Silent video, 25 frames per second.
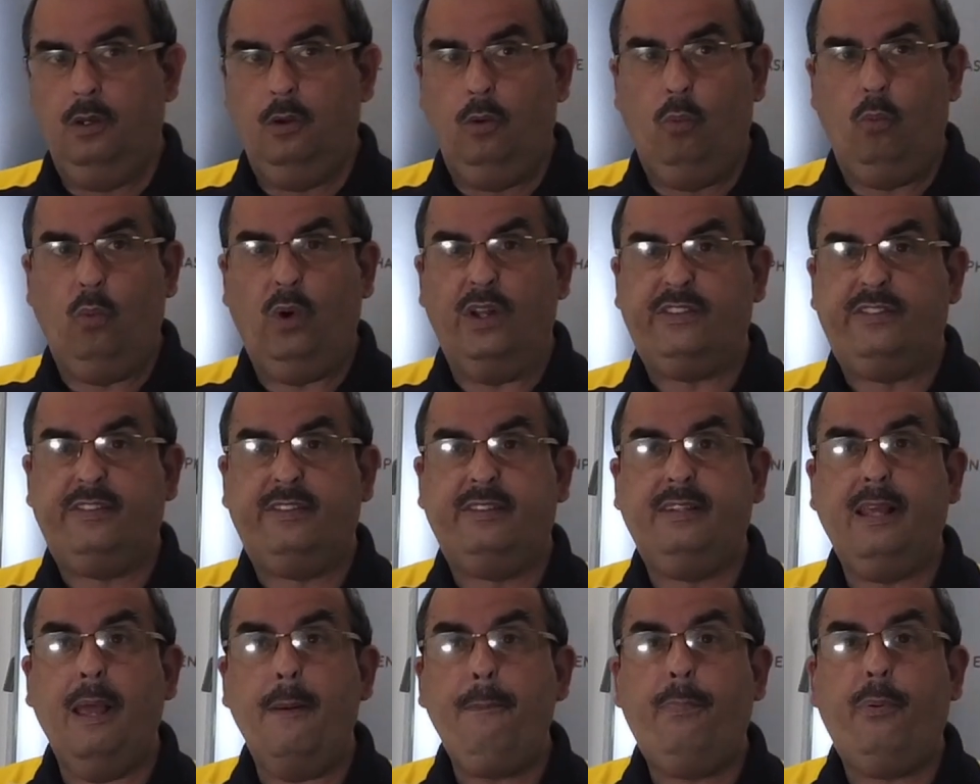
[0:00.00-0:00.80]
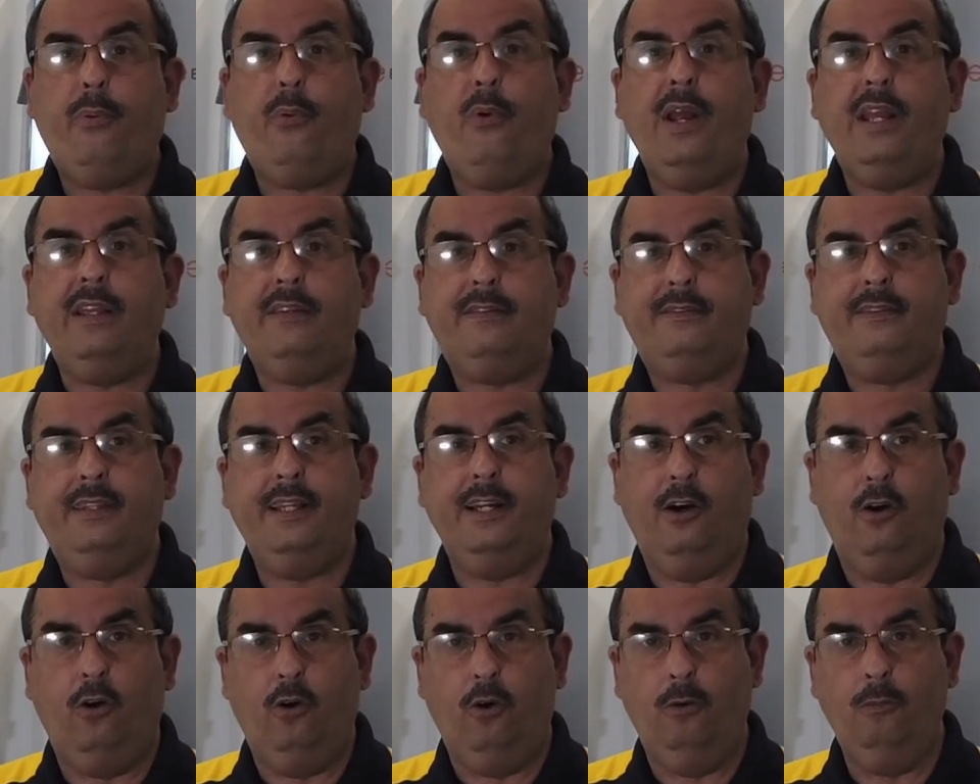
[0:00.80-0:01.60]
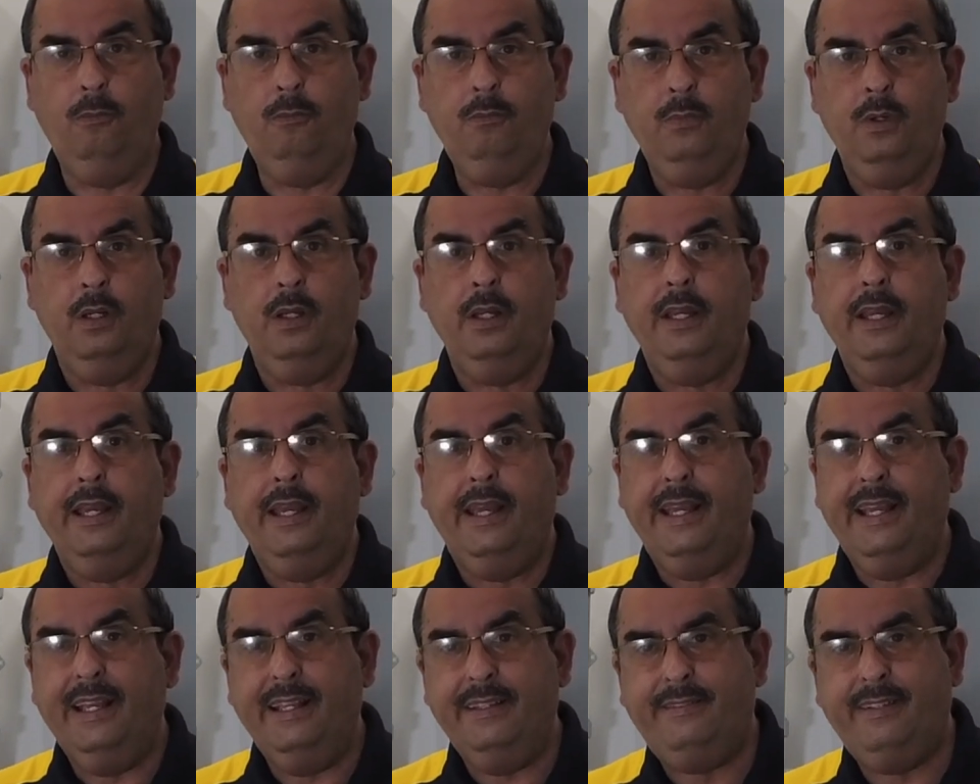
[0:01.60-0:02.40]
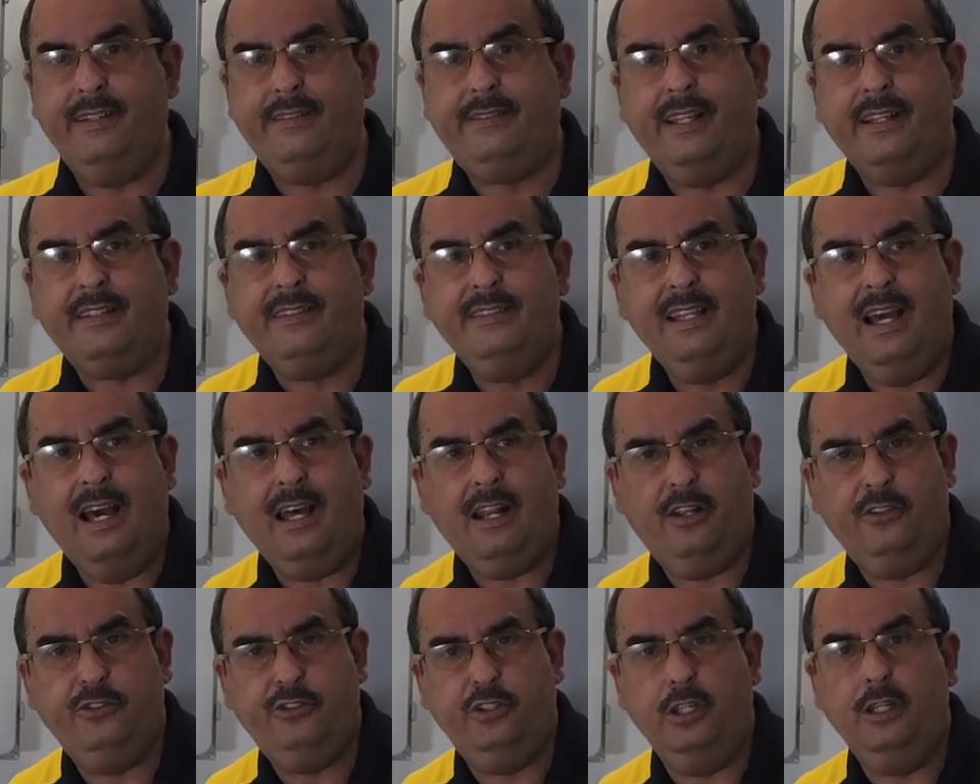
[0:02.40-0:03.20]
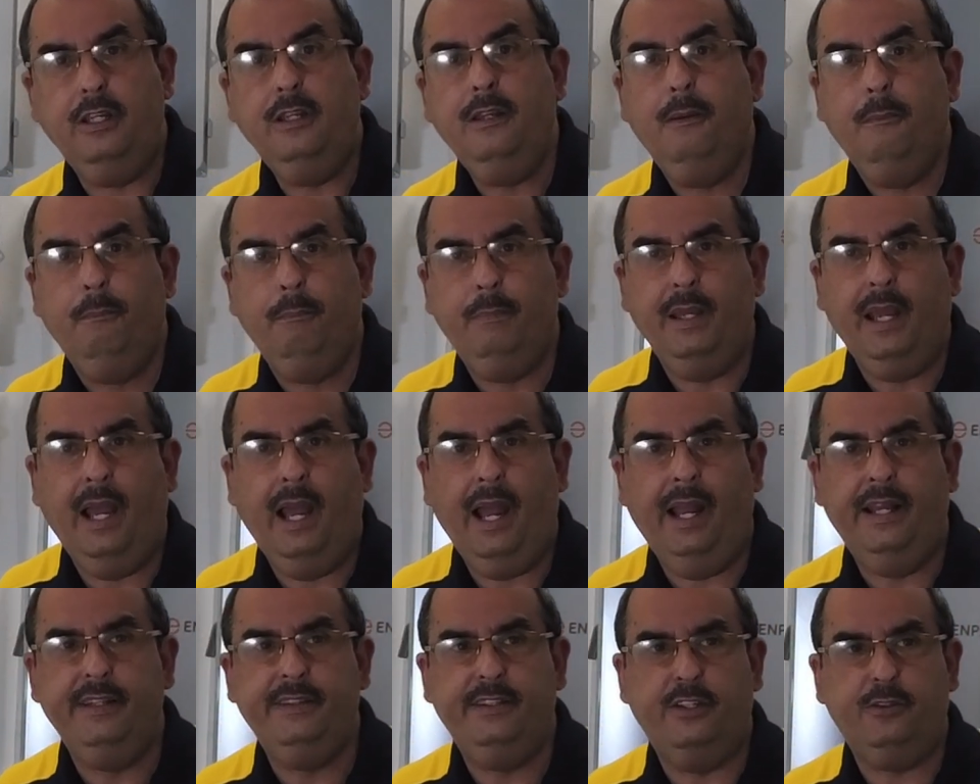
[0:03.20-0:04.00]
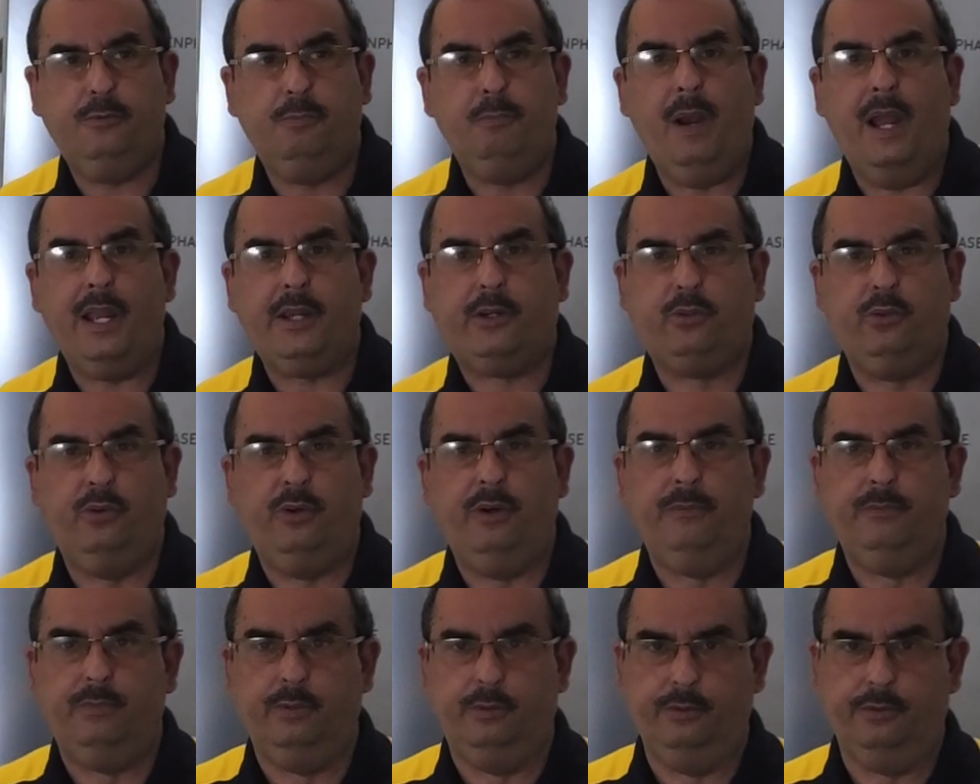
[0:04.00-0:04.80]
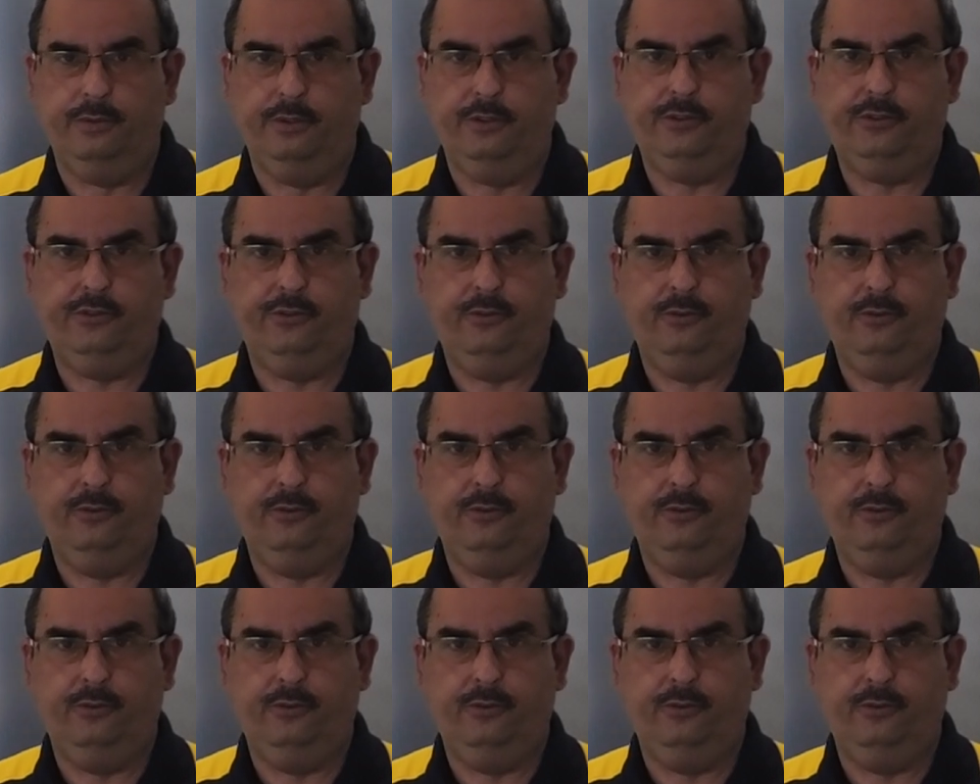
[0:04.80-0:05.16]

what separates the home, is the technology behind these microinverters.